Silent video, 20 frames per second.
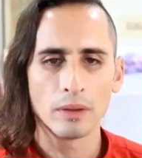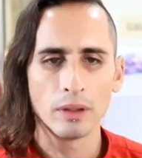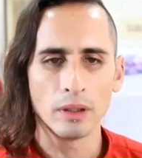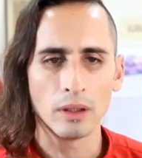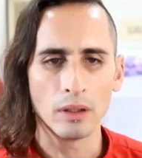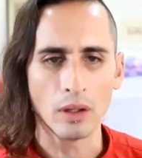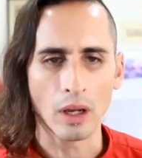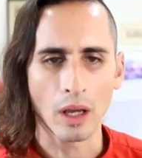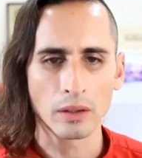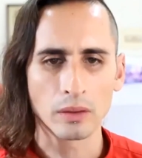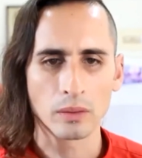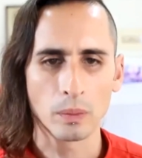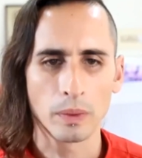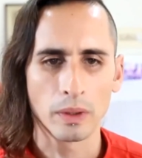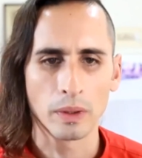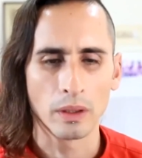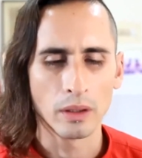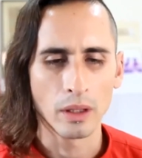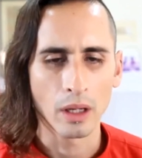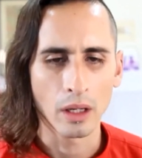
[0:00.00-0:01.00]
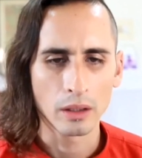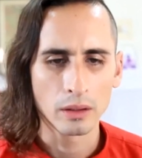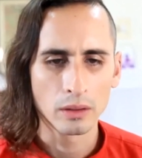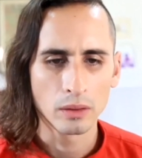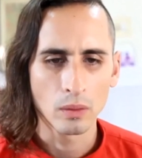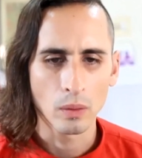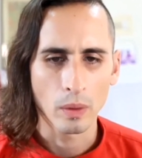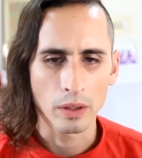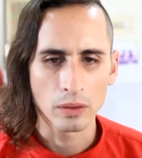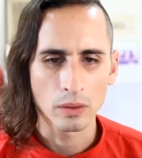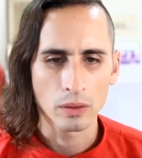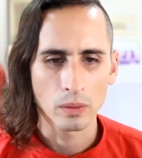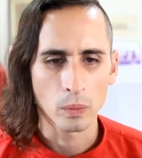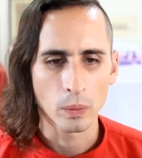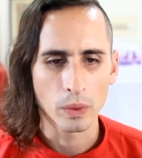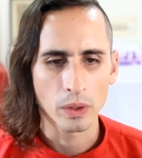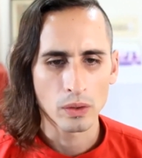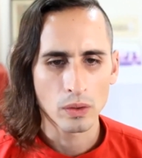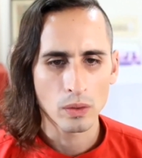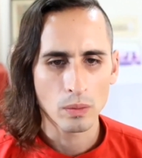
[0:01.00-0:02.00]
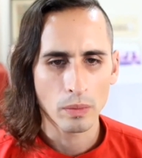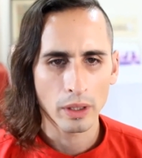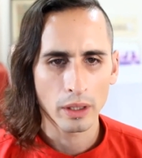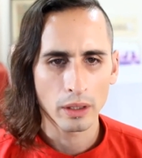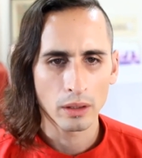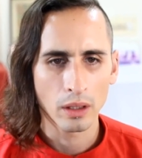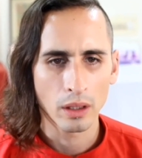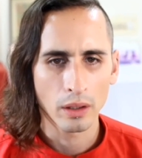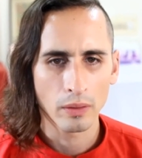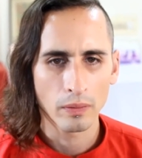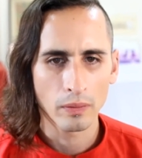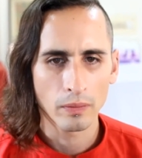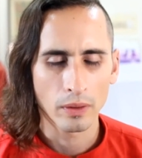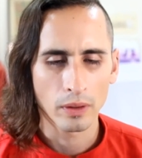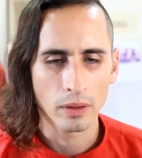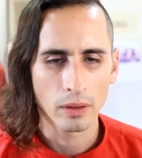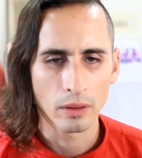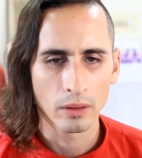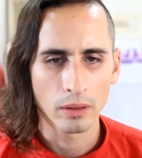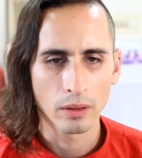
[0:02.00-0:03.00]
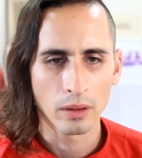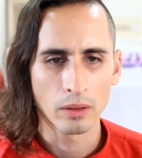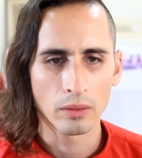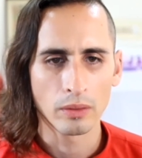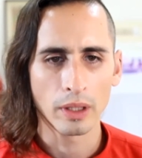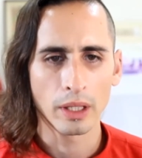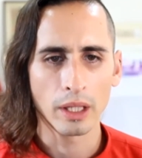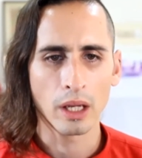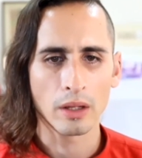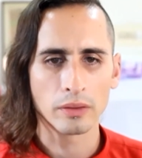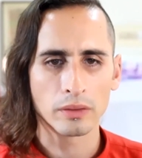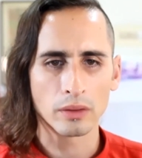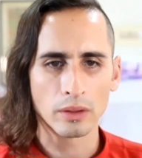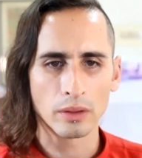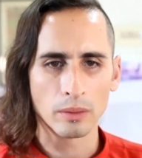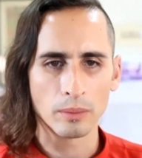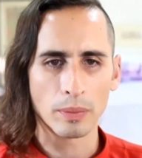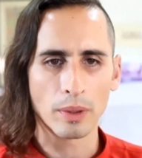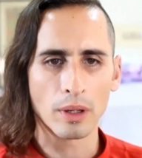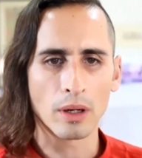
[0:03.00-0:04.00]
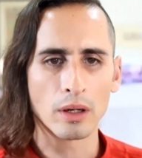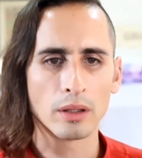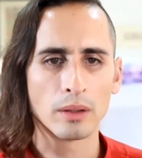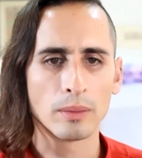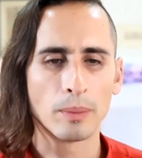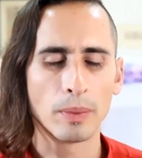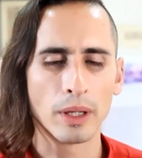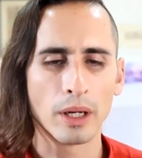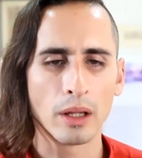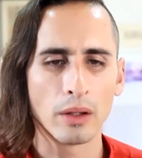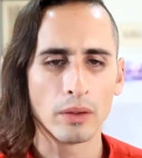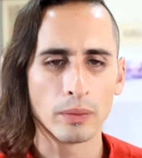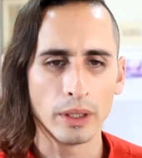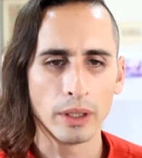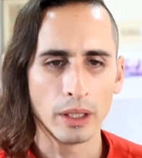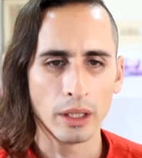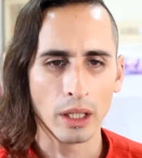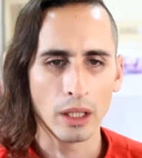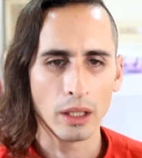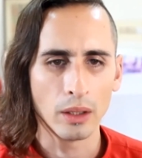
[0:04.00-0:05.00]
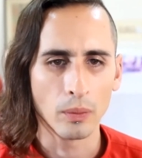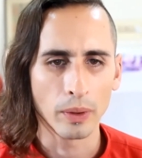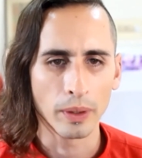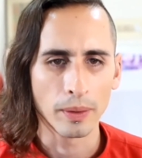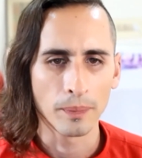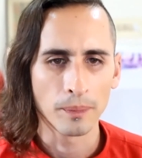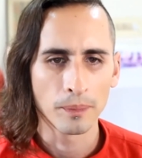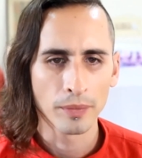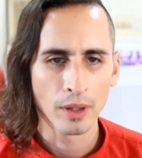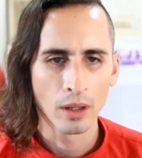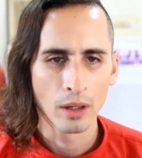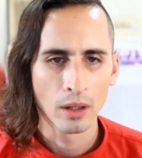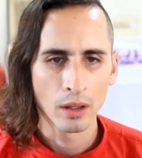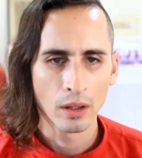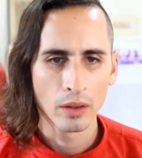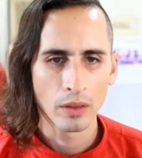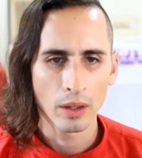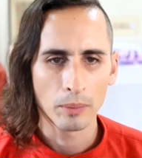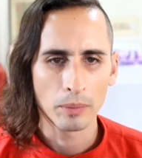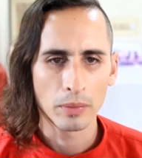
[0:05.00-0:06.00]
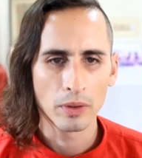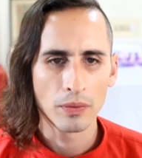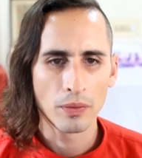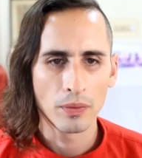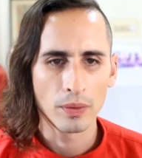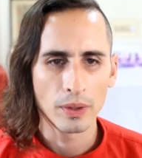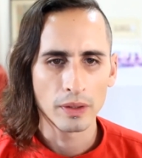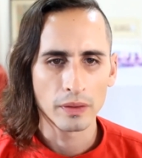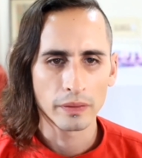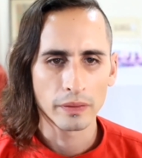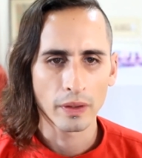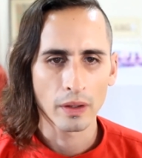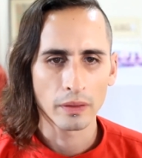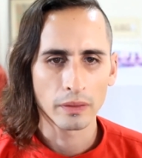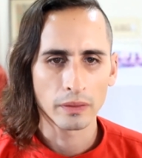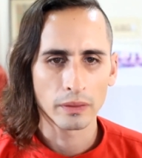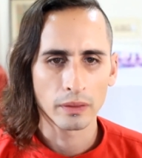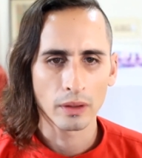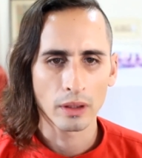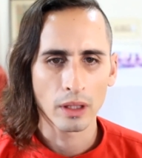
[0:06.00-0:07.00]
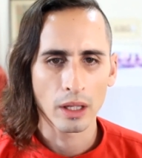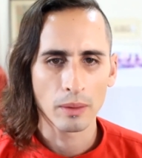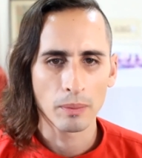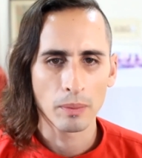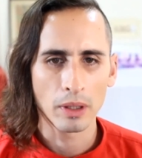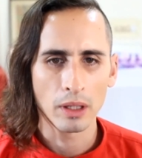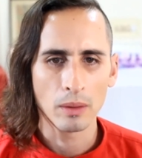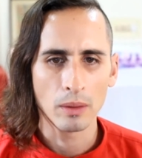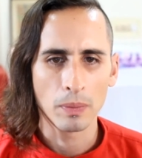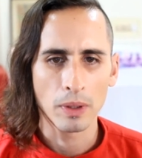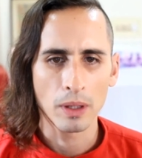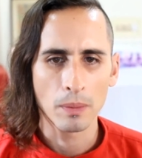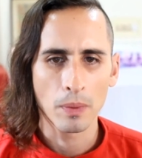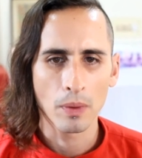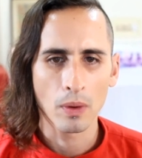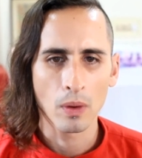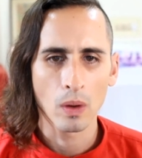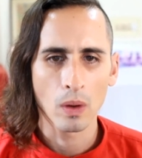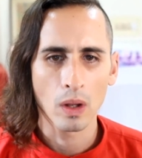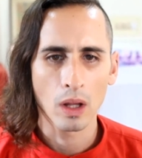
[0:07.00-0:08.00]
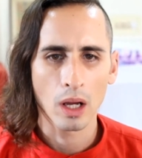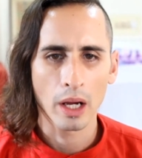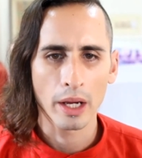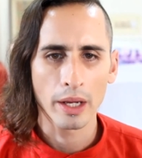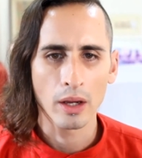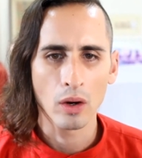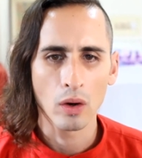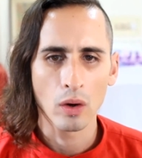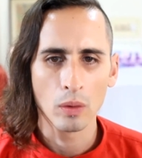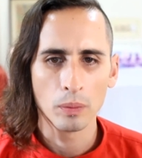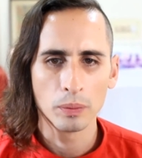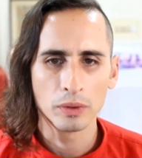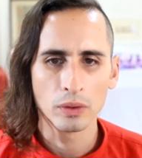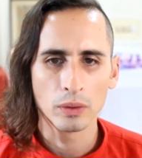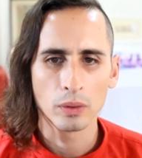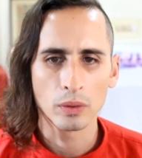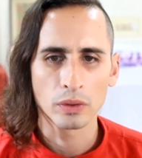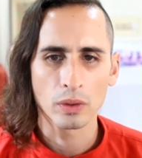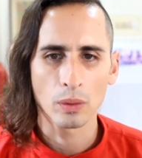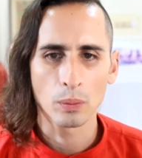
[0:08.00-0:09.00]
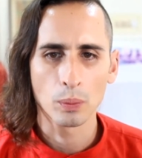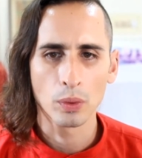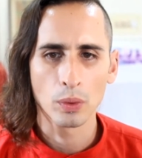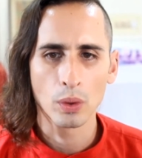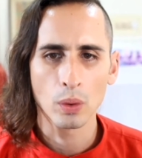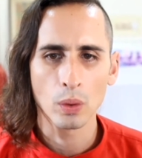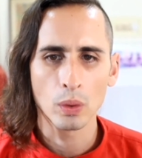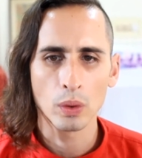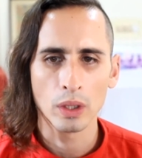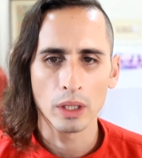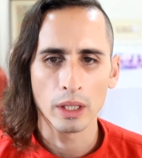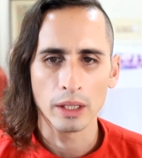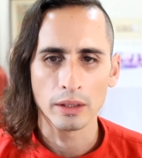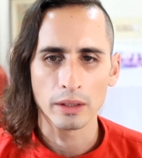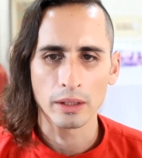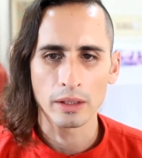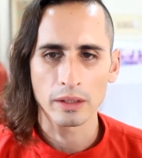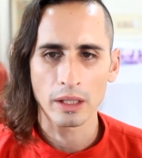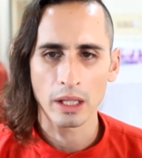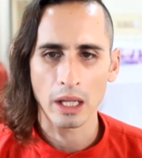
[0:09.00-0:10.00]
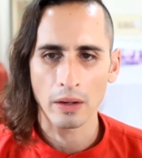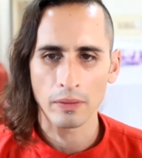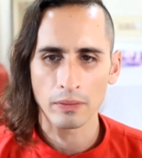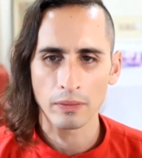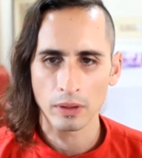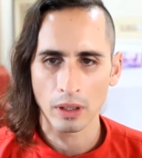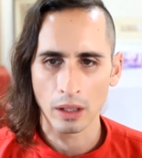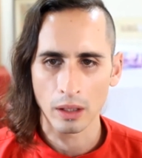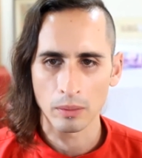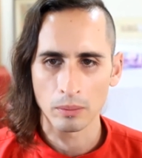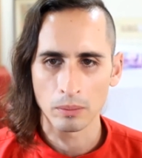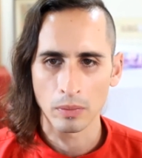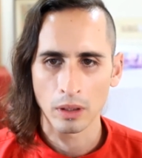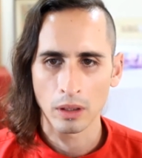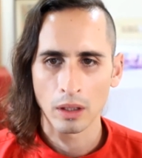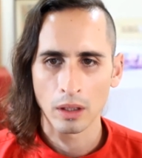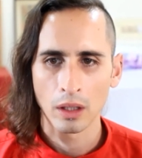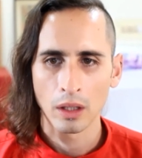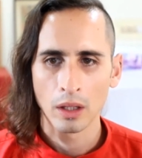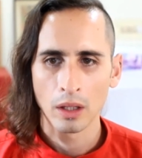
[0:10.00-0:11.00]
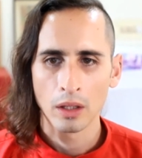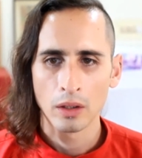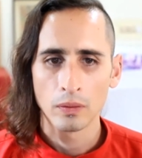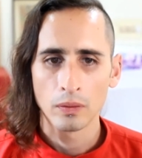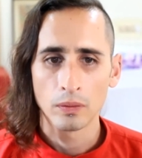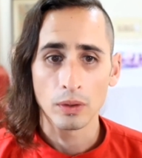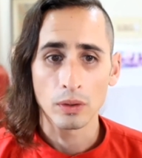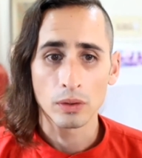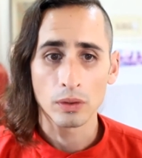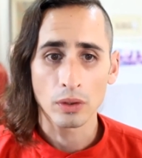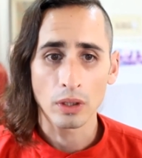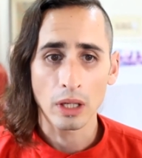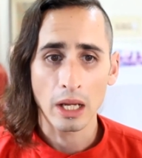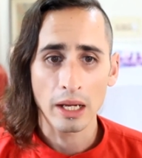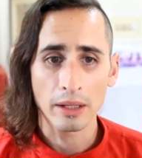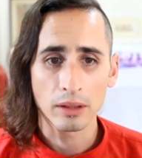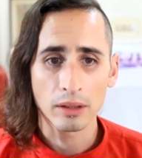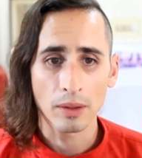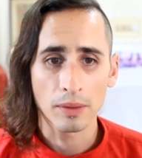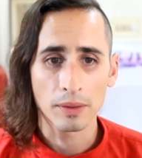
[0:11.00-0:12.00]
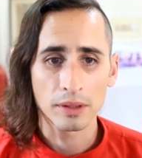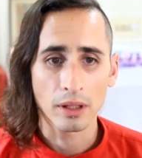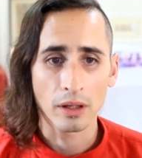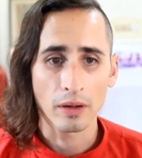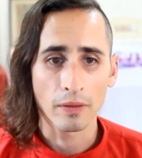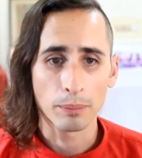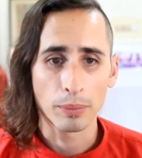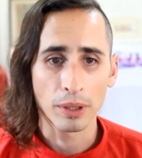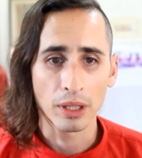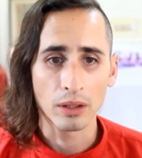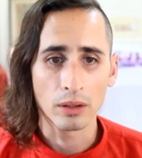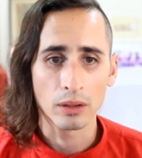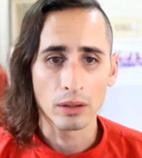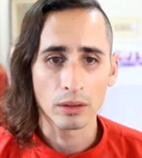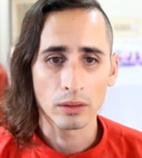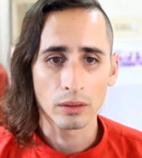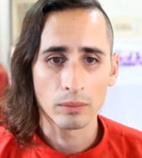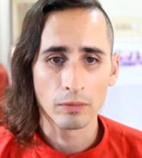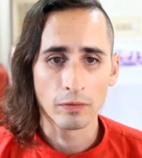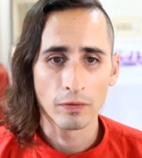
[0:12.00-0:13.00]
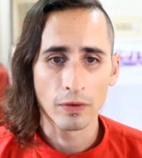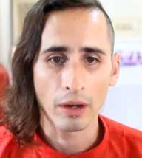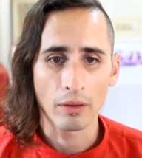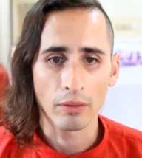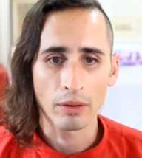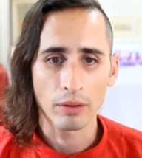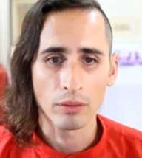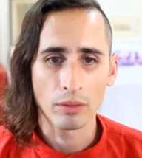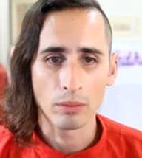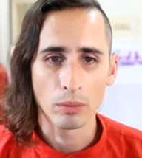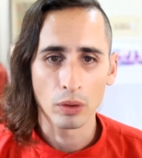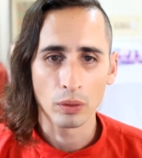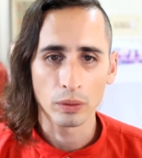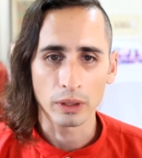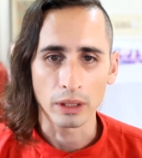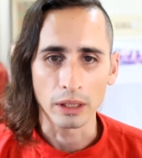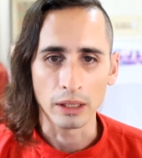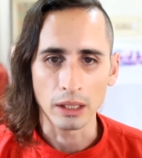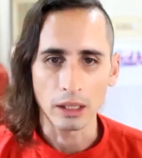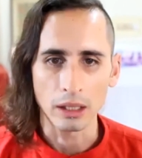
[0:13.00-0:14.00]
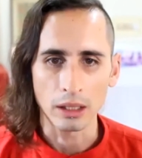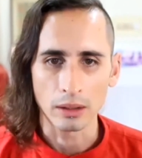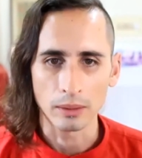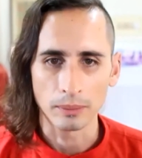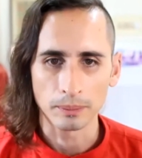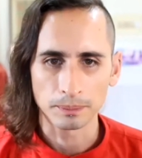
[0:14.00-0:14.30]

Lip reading: connects with the next question, which you might have already answered in part, but I'll read it anyway. Number 3 says, like many people, I hope to do some good in this lifetime. Future lifetimes appear very remote indeed.